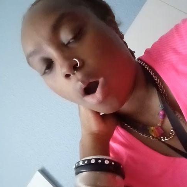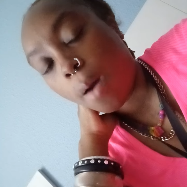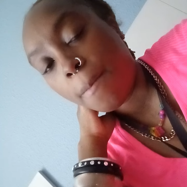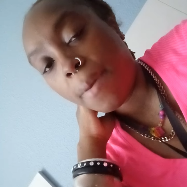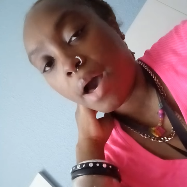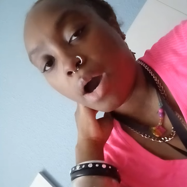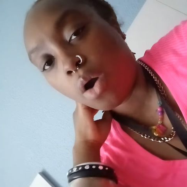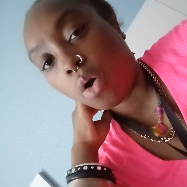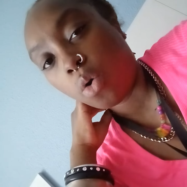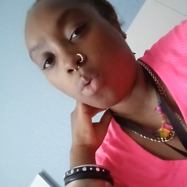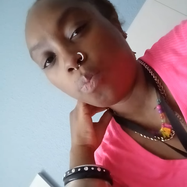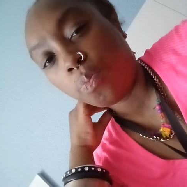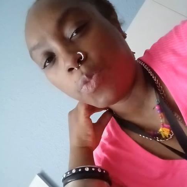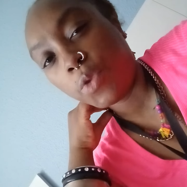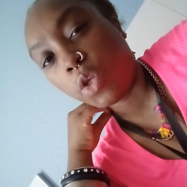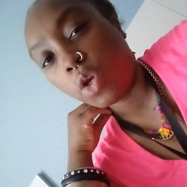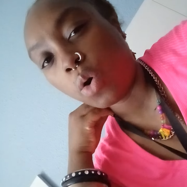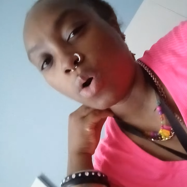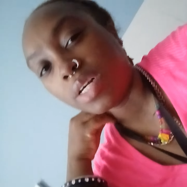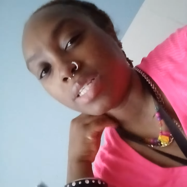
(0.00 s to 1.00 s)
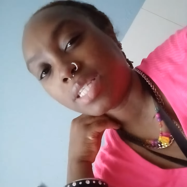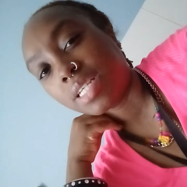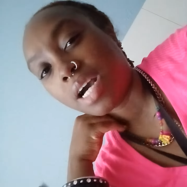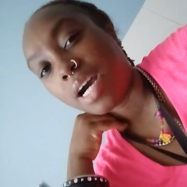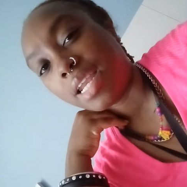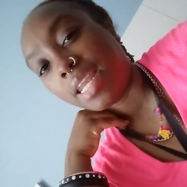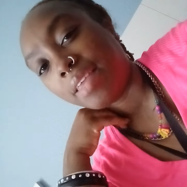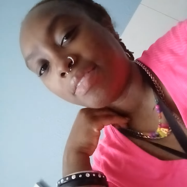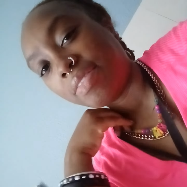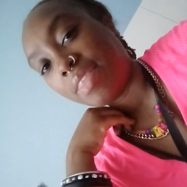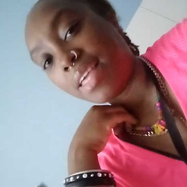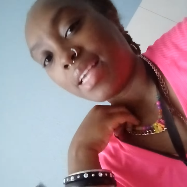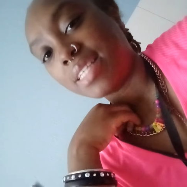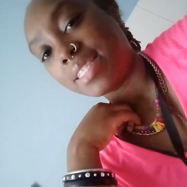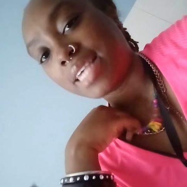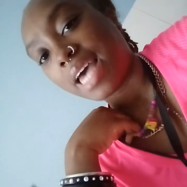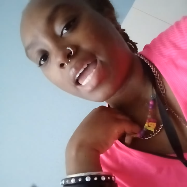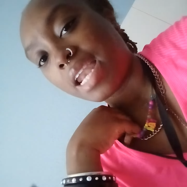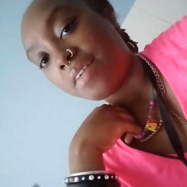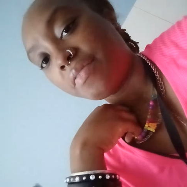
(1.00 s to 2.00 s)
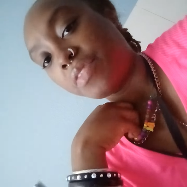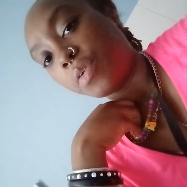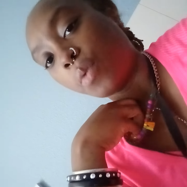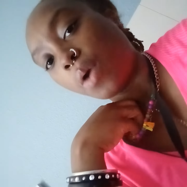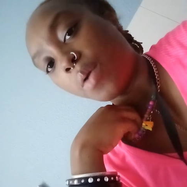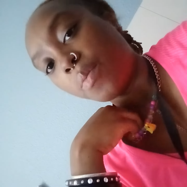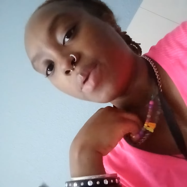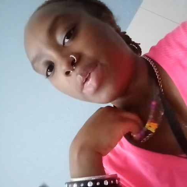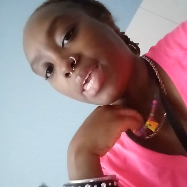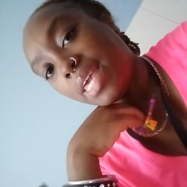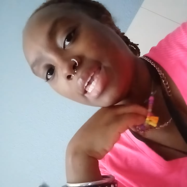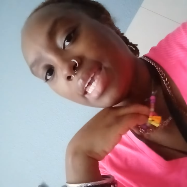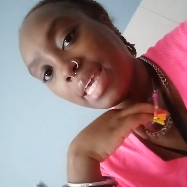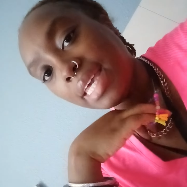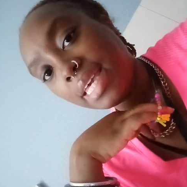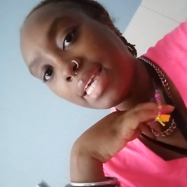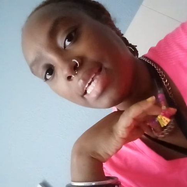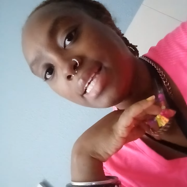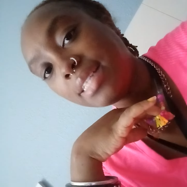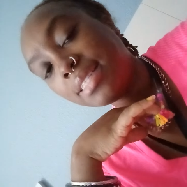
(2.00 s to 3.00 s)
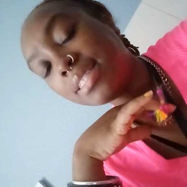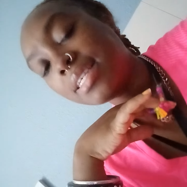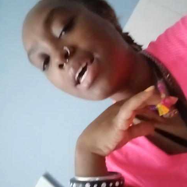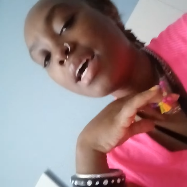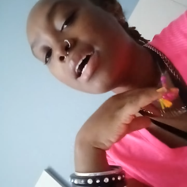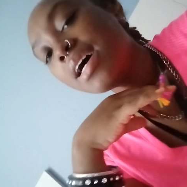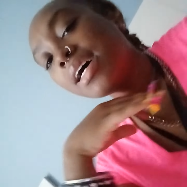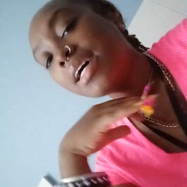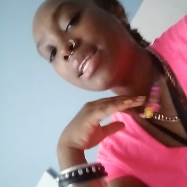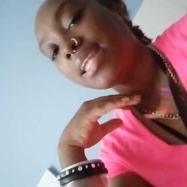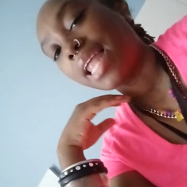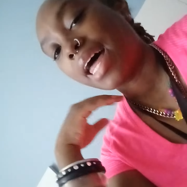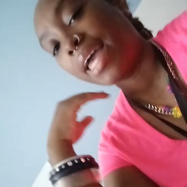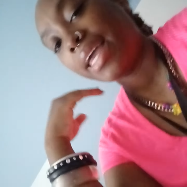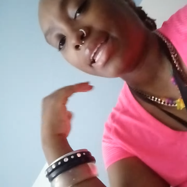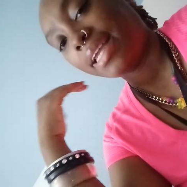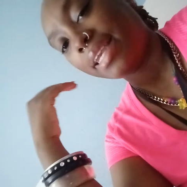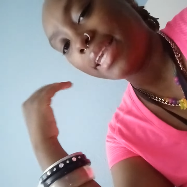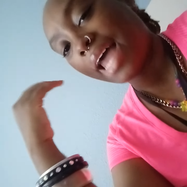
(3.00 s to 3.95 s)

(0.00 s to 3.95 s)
about, you know, us cutting things out of the way we eat, like